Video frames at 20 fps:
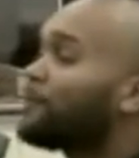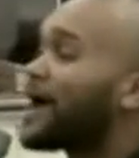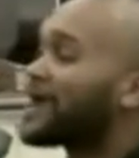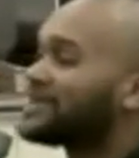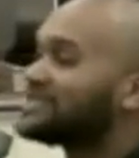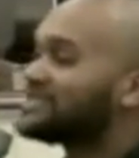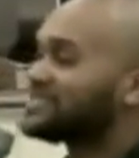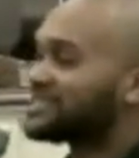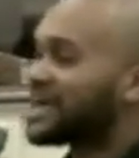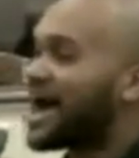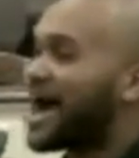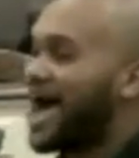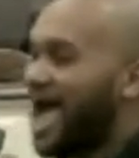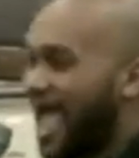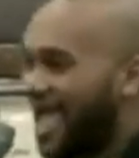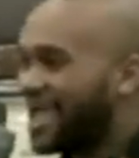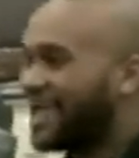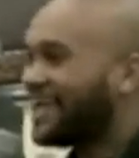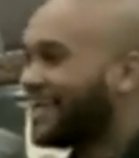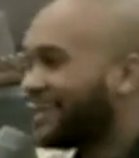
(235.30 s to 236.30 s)
back
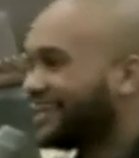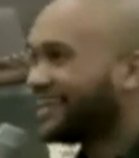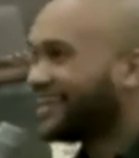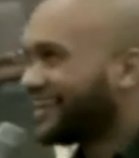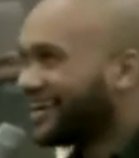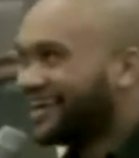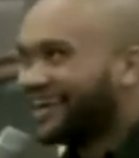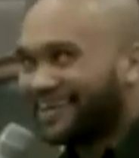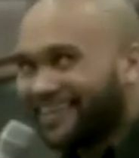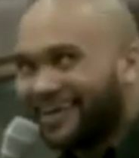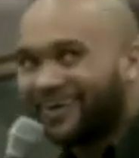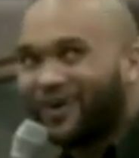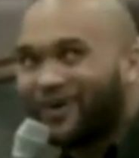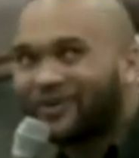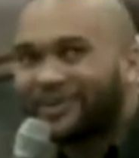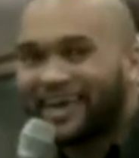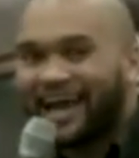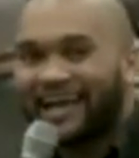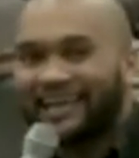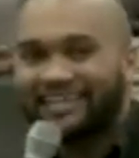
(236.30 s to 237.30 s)
inside. Like,
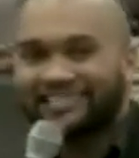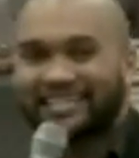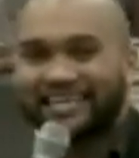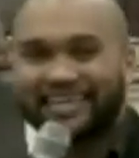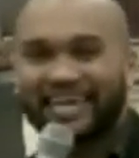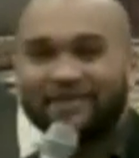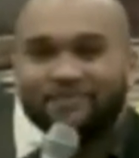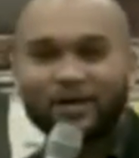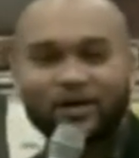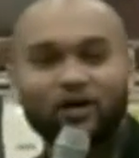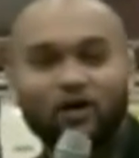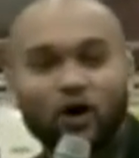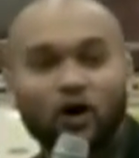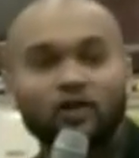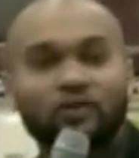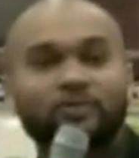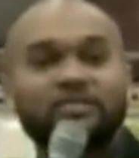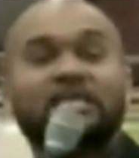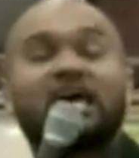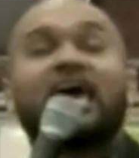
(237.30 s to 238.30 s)
okay, I guess I can't make a
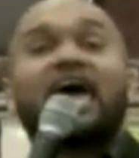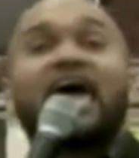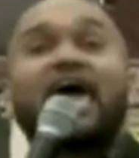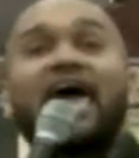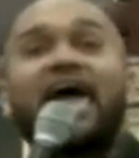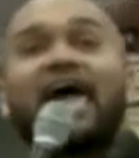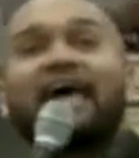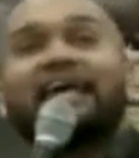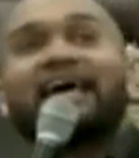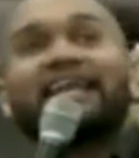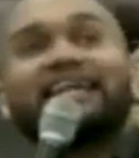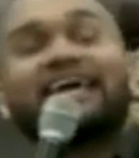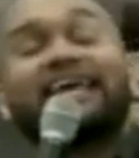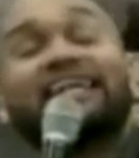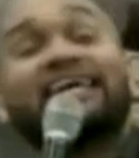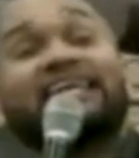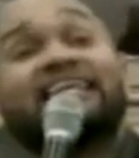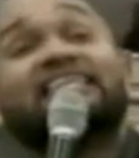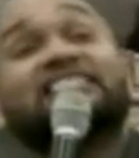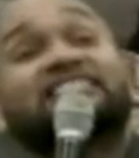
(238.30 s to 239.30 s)
call.
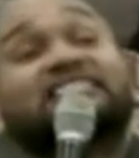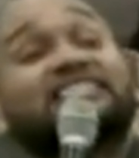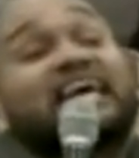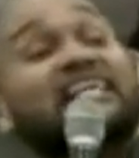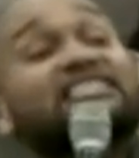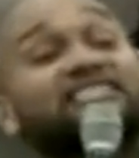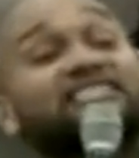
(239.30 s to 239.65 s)
And he said